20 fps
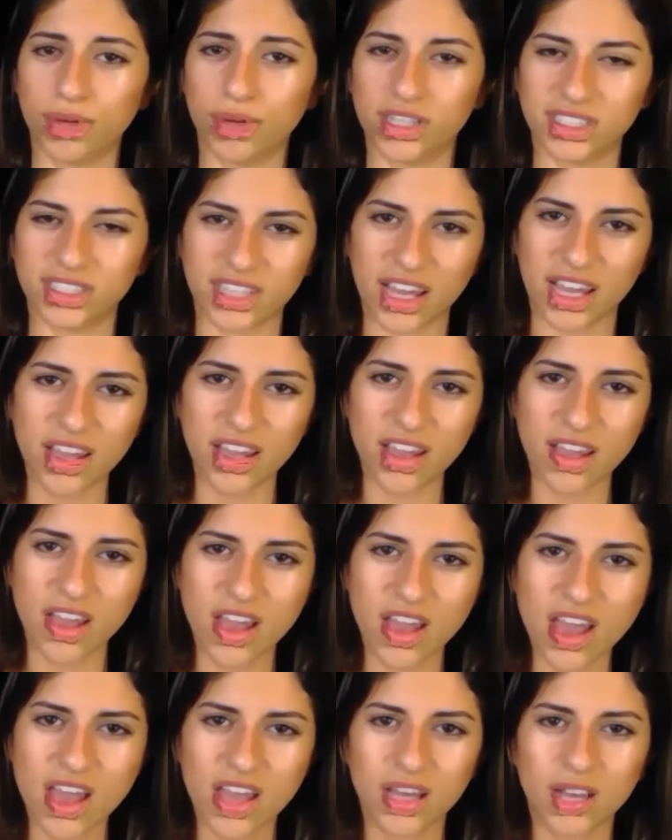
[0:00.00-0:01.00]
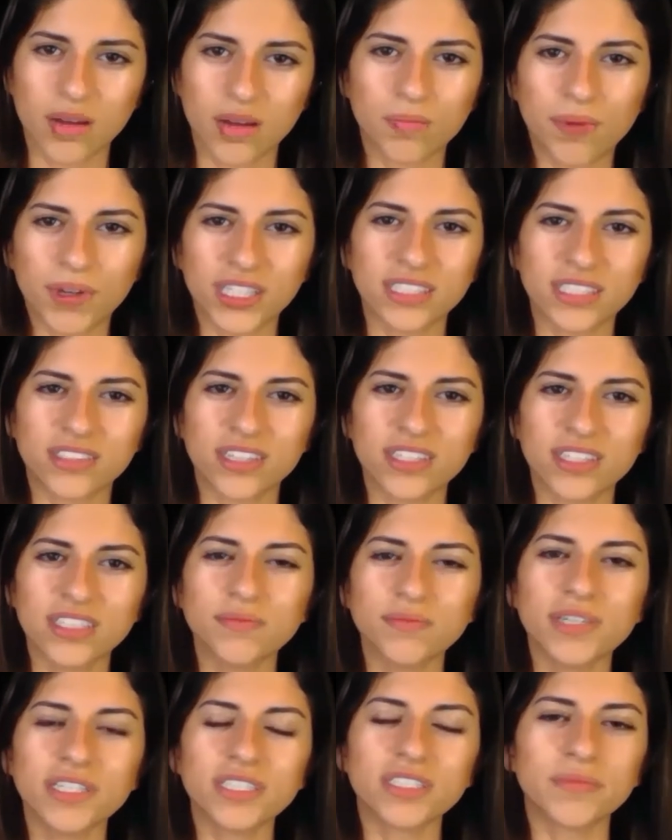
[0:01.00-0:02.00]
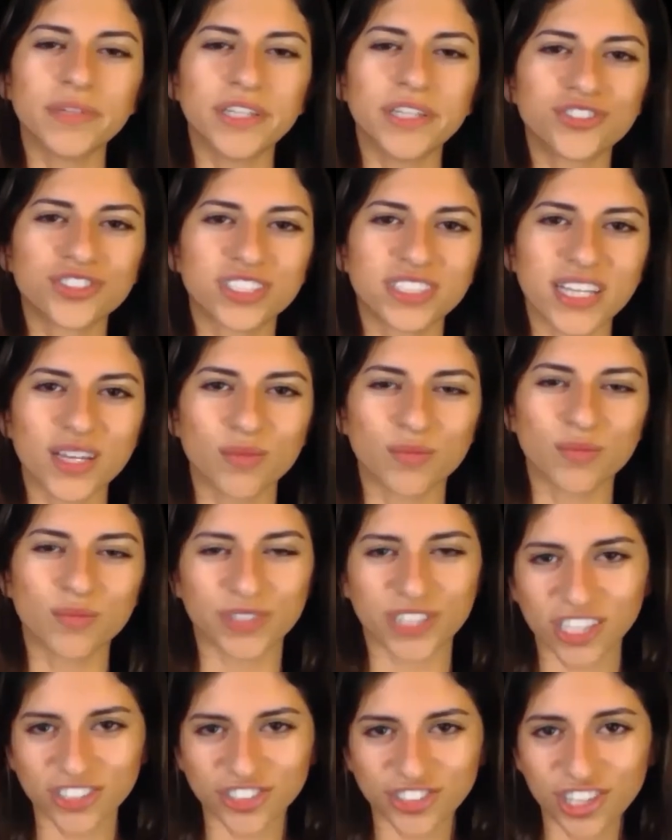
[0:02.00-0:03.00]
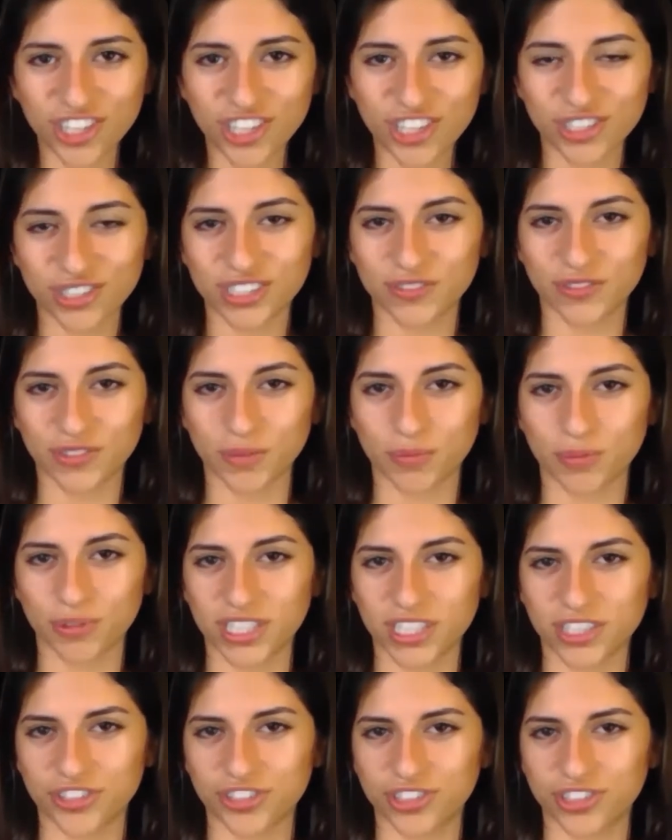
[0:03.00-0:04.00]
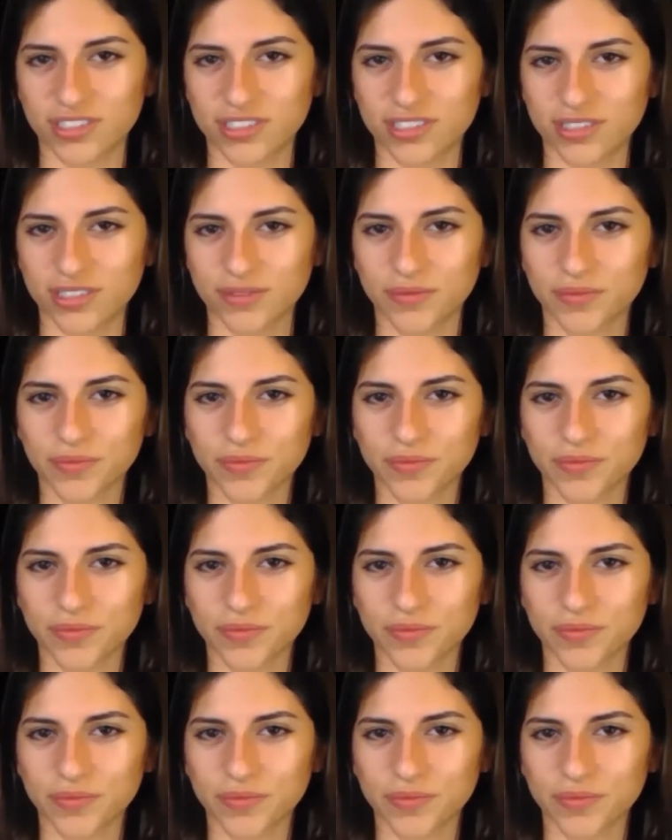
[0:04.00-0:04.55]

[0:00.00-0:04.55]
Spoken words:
per se, but it does make some interesting, potentially useful predictions.